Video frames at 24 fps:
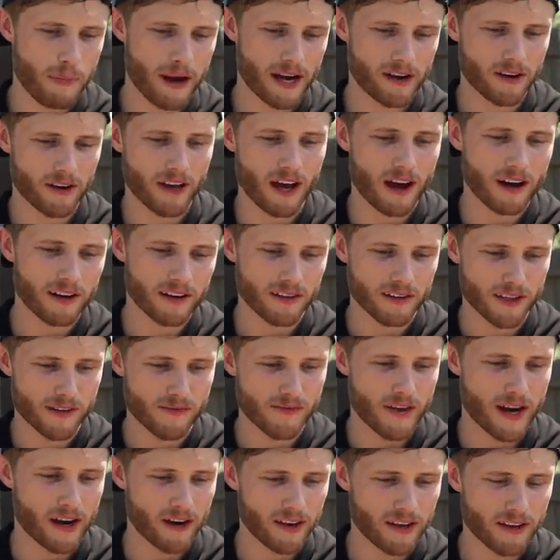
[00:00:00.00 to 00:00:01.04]
periodically
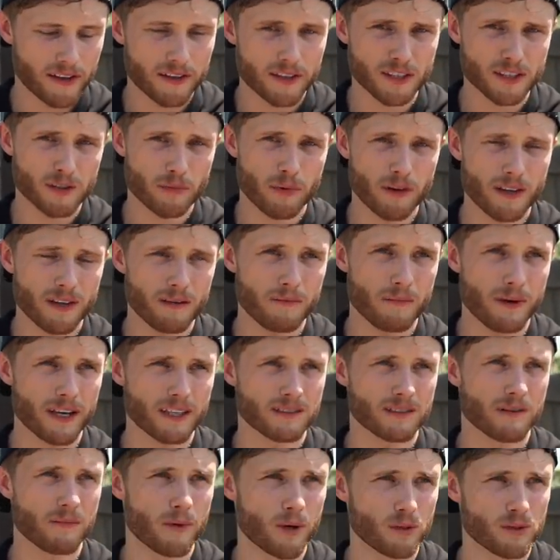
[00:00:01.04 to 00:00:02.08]
varying your split
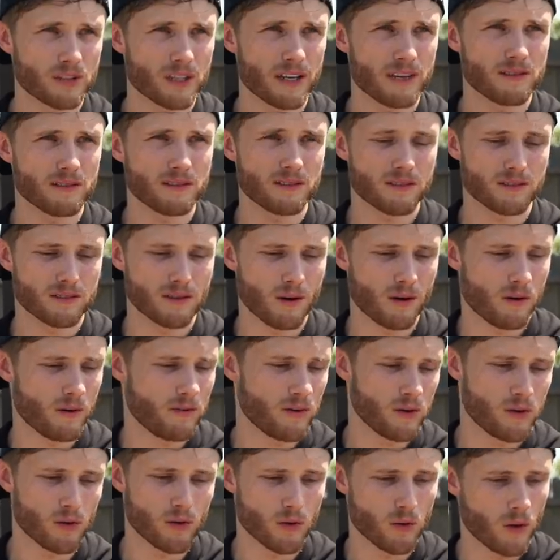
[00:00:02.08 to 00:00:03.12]
makes the most sense. So
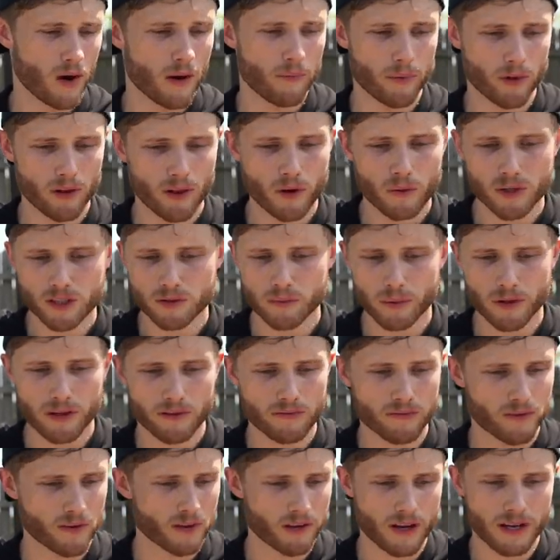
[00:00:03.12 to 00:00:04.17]
if you do upper lower
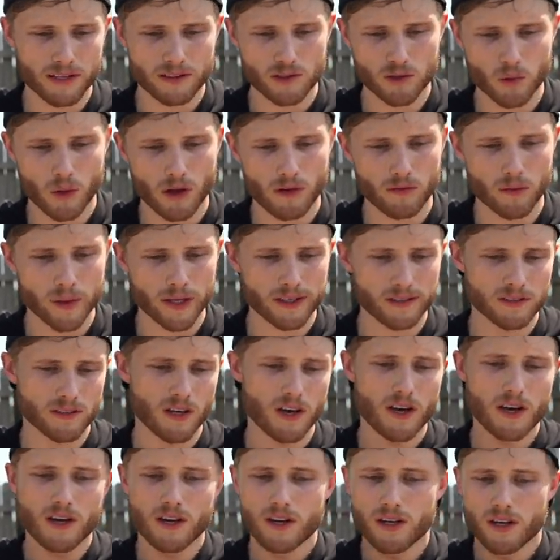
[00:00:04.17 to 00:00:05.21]
split for 8 to 12 weeks,
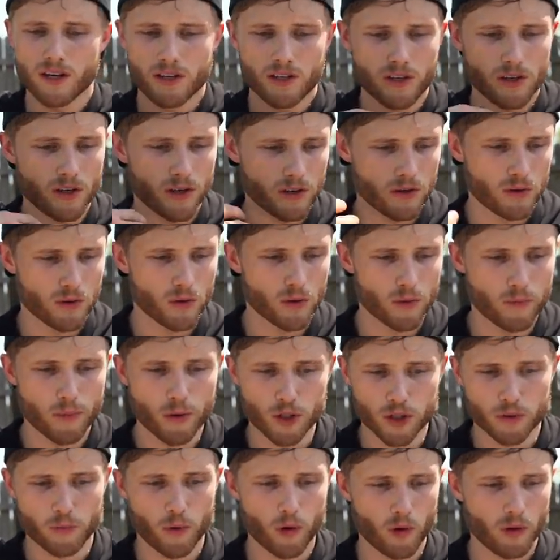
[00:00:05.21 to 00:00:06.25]
you can do
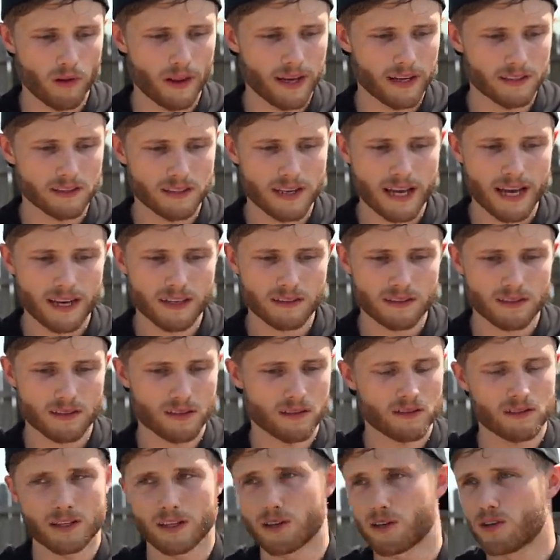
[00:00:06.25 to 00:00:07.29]
push pull legs
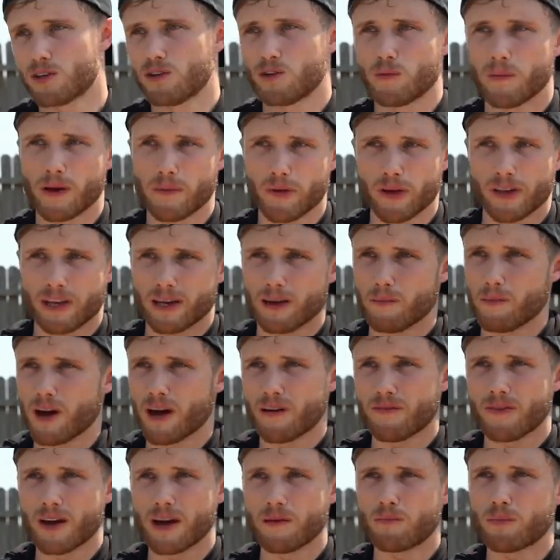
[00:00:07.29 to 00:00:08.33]
next, then you can do maybe like a
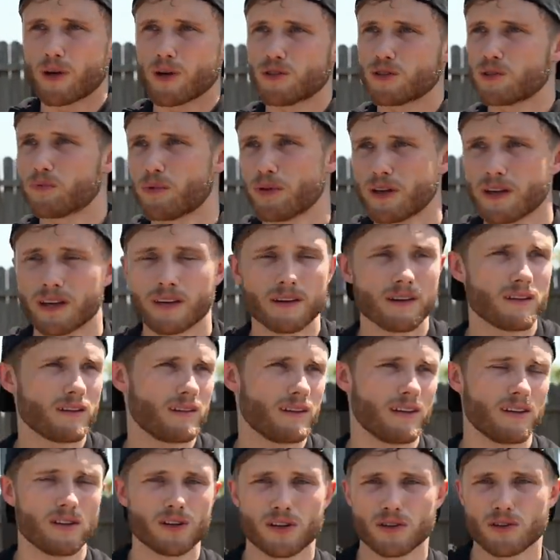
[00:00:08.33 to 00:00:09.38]
modified bro split,
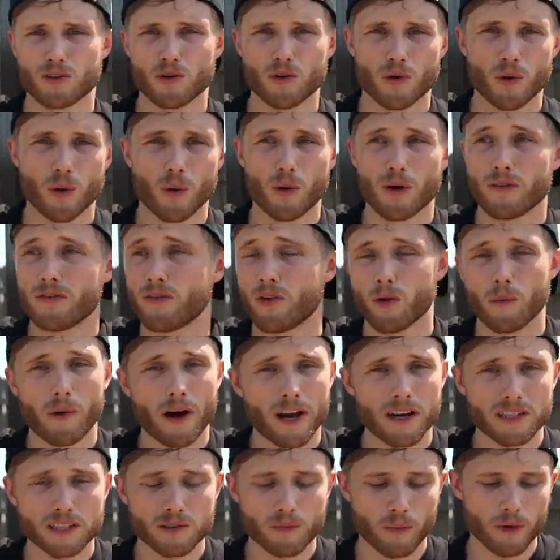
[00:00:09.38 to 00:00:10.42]
then you can do a full
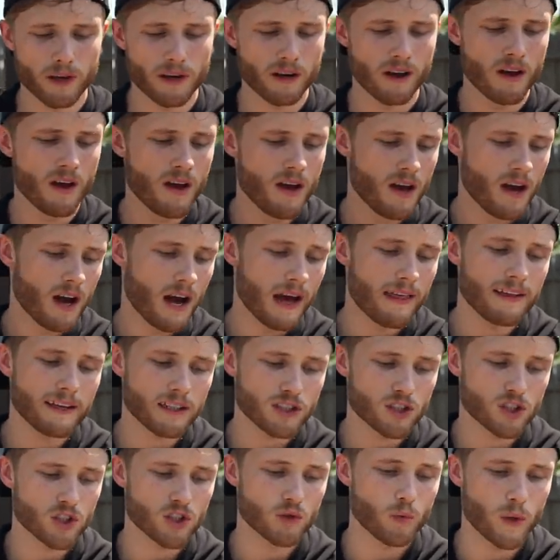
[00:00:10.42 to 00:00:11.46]
body split. I
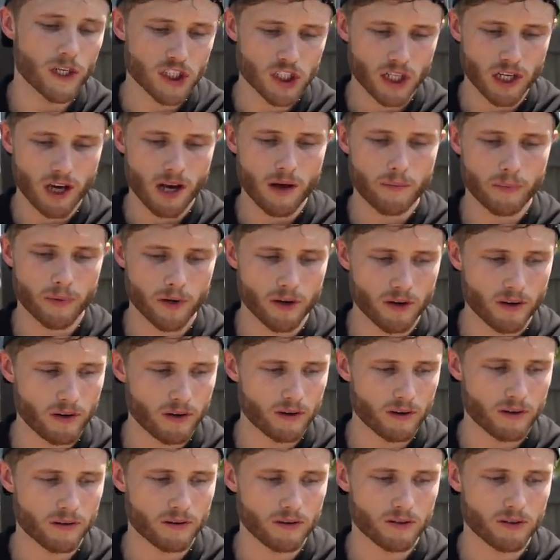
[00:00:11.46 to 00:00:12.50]
think switching up
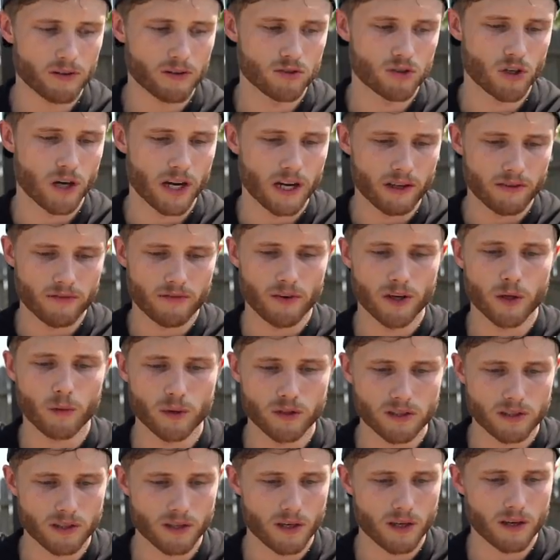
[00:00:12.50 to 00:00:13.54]
your training
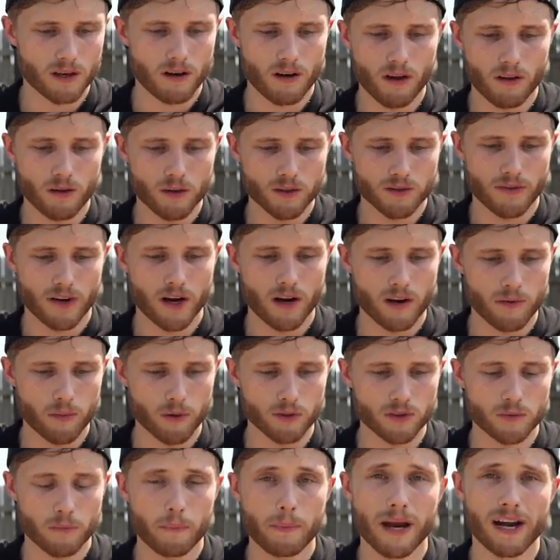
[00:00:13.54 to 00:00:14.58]
frequency and all those
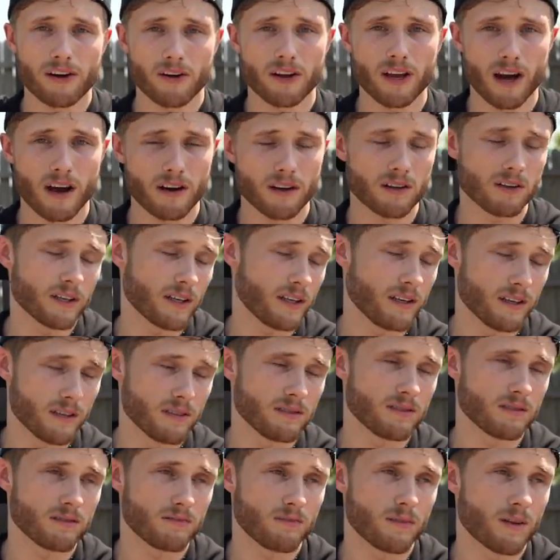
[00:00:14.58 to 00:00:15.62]
variables periodically
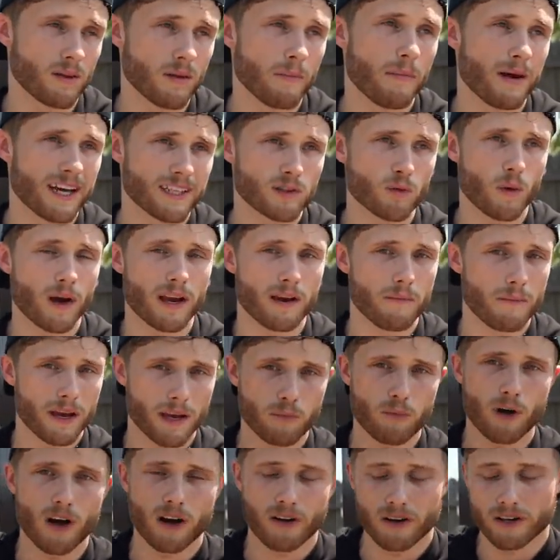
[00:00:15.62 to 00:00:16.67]
is the best way to
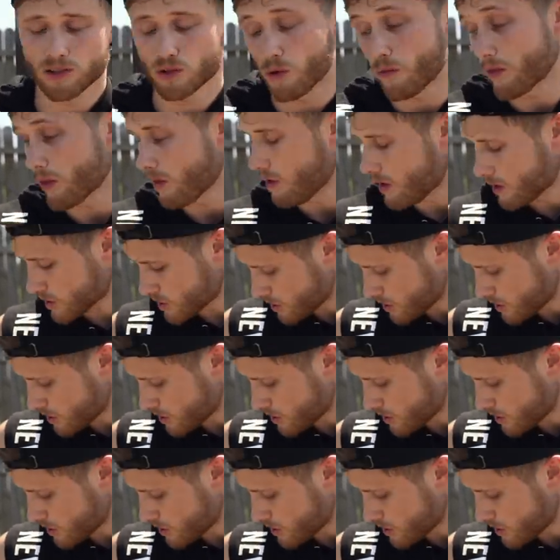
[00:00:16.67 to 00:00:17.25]
make progress over the long